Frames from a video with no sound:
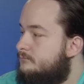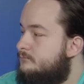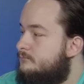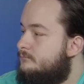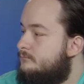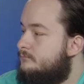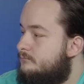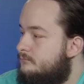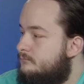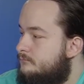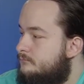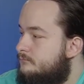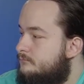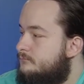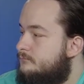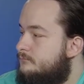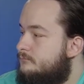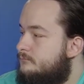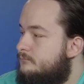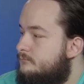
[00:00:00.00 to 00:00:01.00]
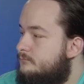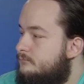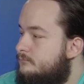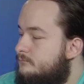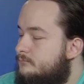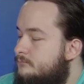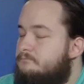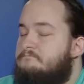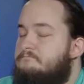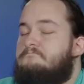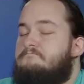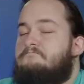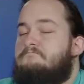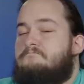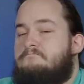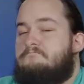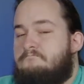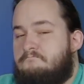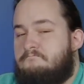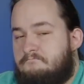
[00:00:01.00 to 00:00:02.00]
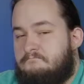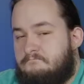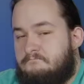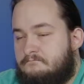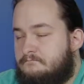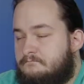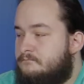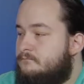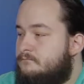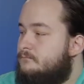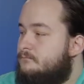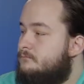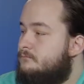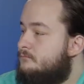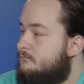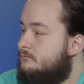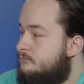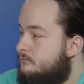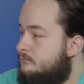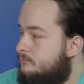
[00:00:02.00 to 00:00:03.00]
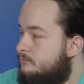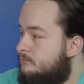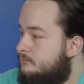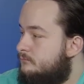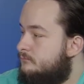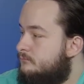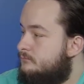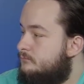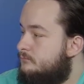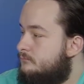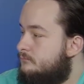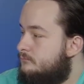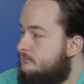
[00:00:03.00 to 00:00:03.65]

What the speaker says: This person isn't speaking.